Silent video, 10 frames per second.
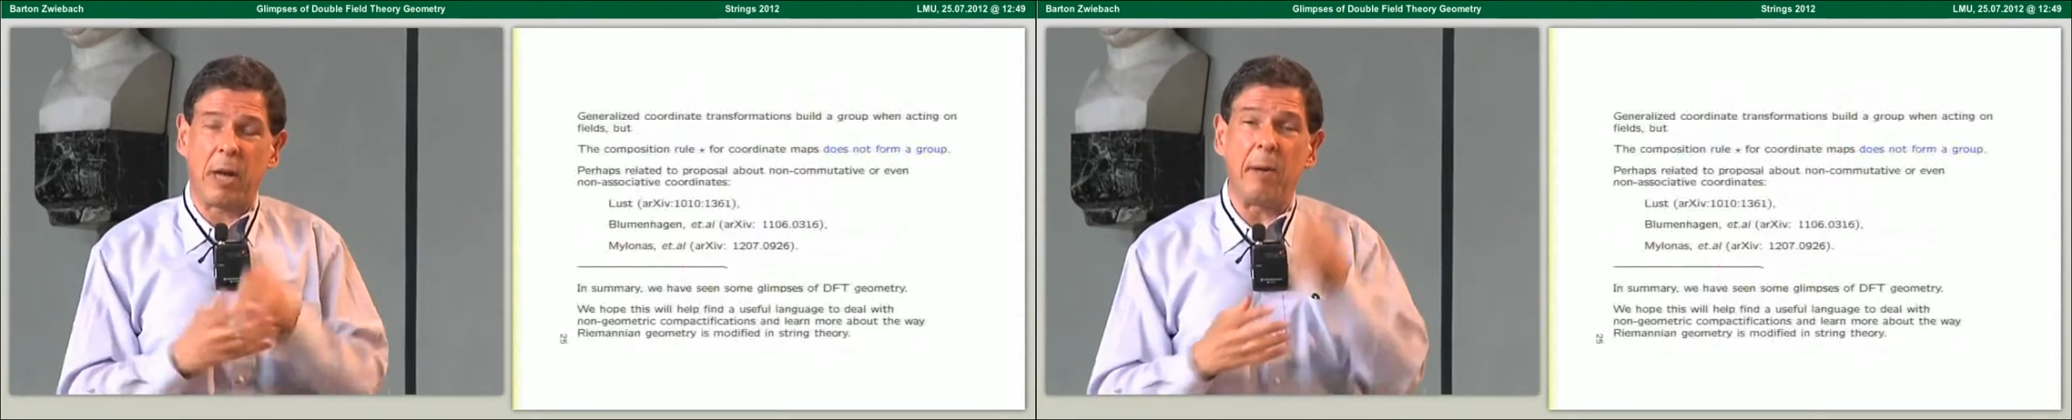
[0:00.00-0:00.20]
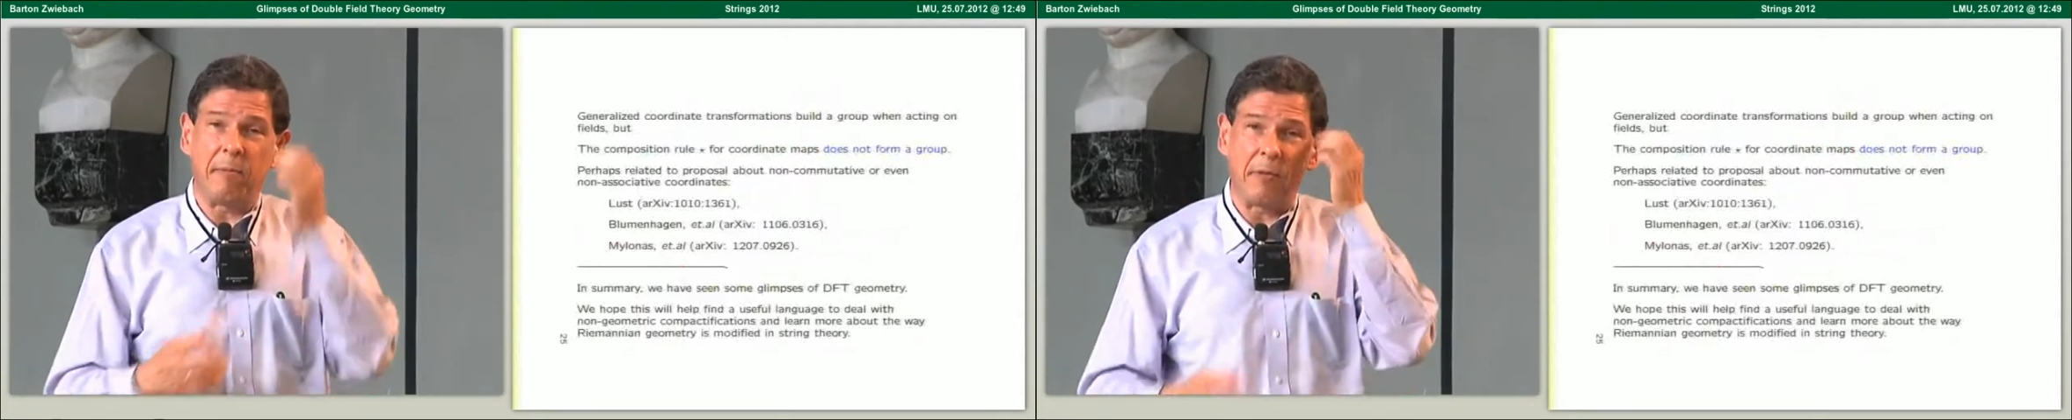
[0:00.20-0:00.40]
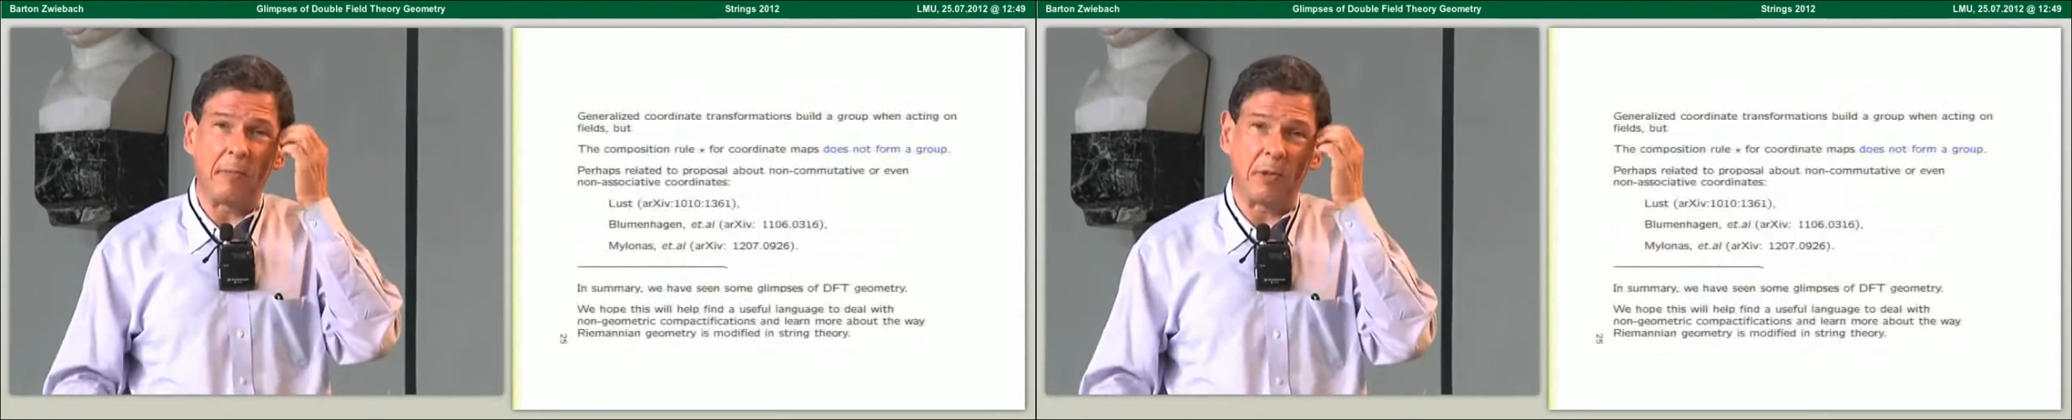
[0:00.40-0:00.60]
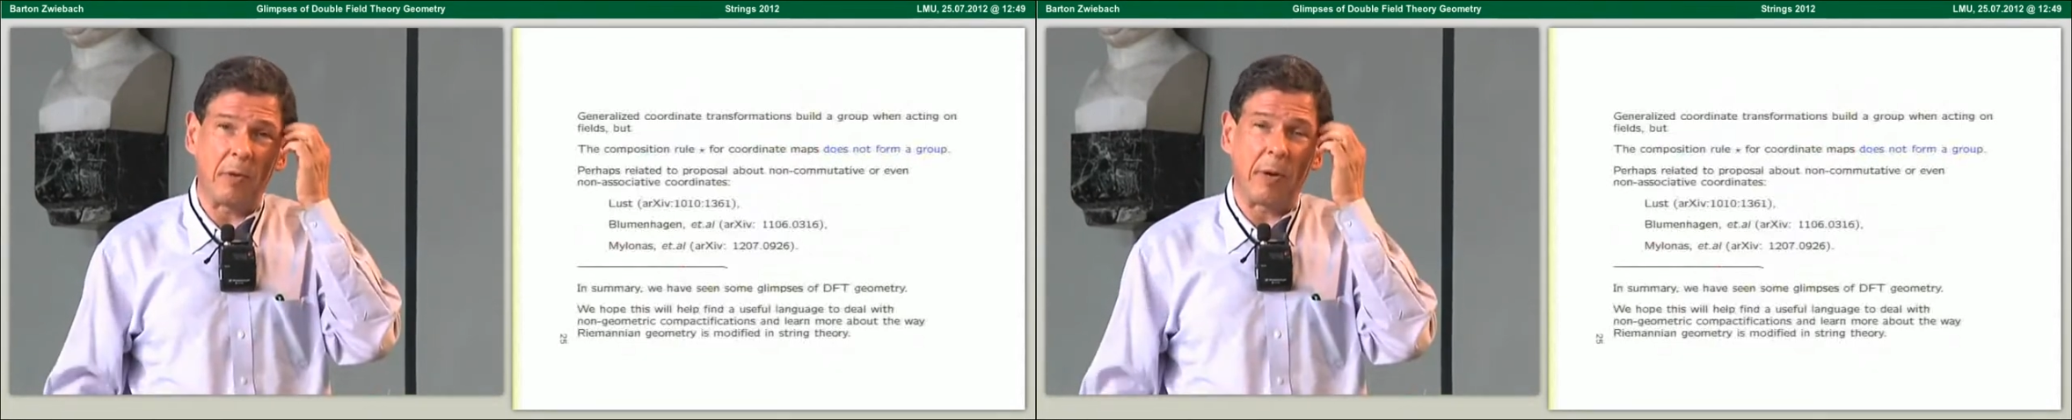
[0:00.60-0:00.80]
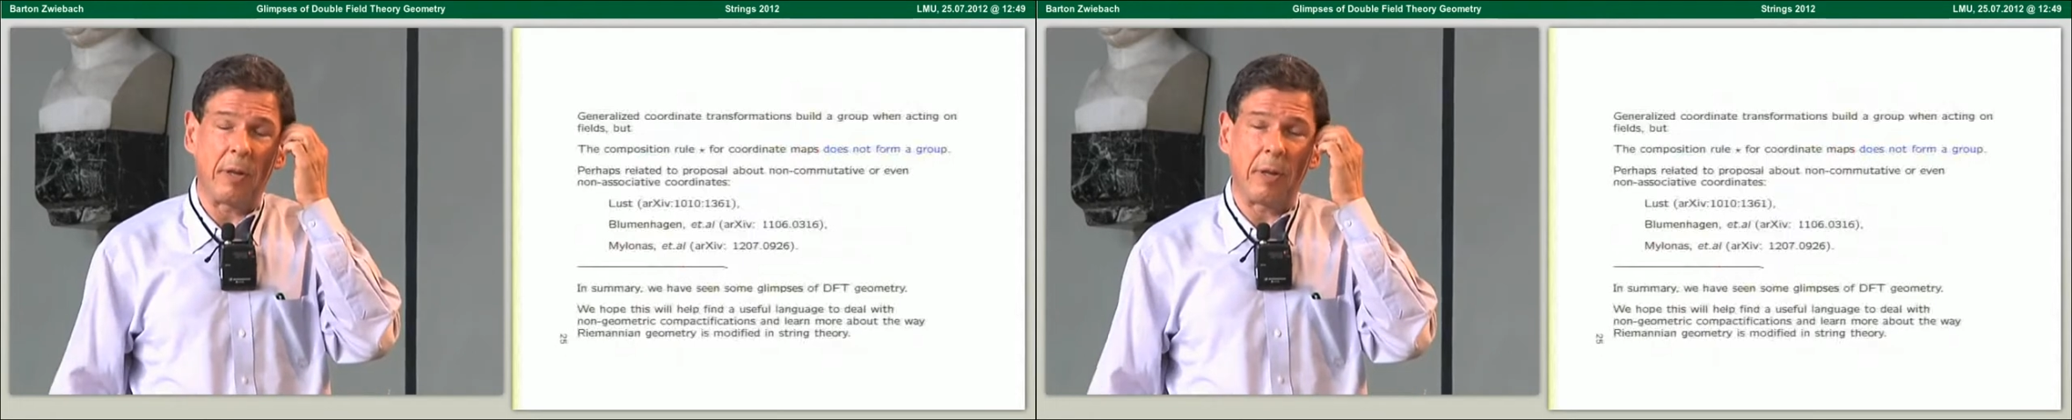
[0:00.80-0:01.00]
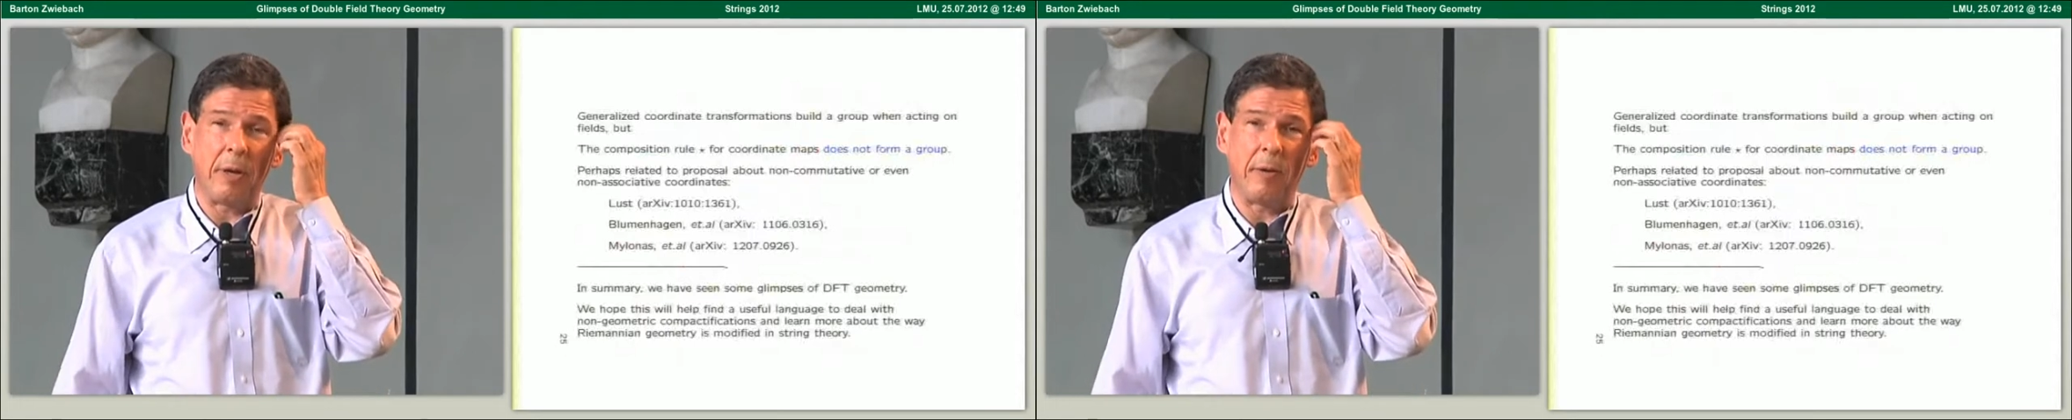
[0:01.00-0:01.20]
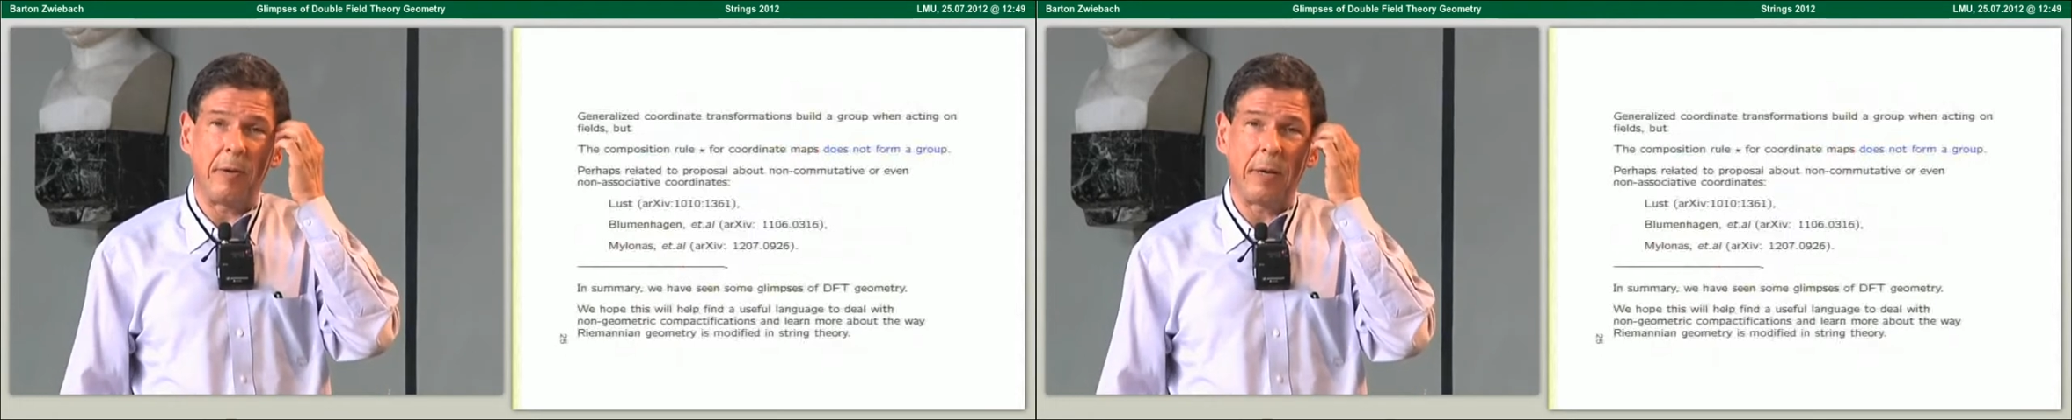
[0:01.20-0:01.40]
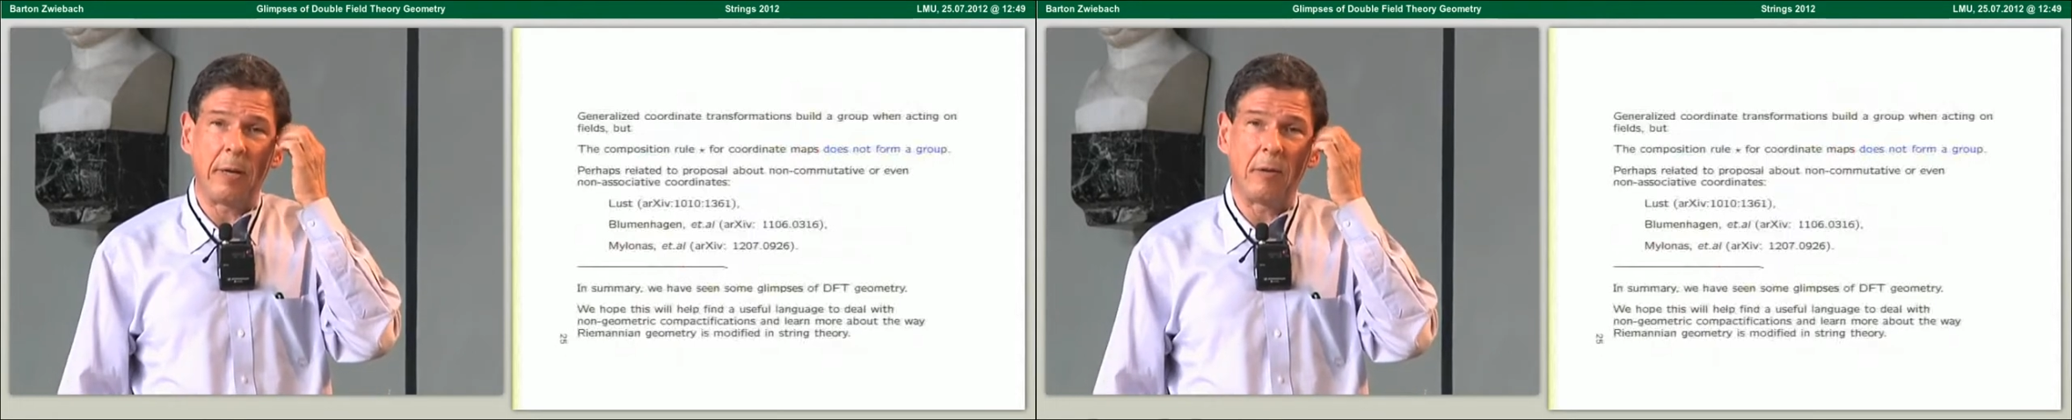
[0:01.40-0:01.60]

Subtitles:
come from string theory.